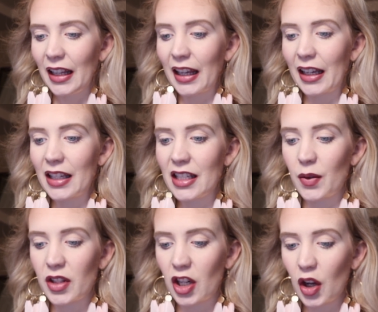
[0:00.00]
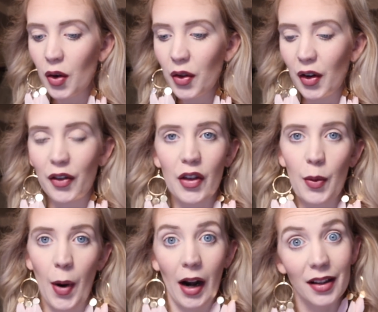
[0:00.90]
and I was going to go through a few of
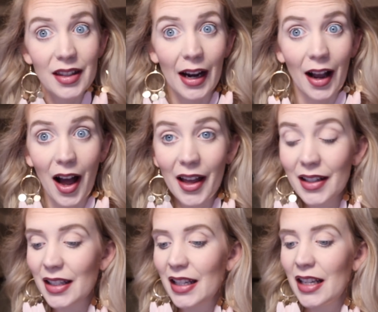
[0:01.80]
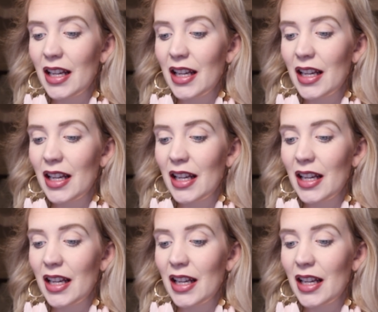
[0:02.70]
the products that I got.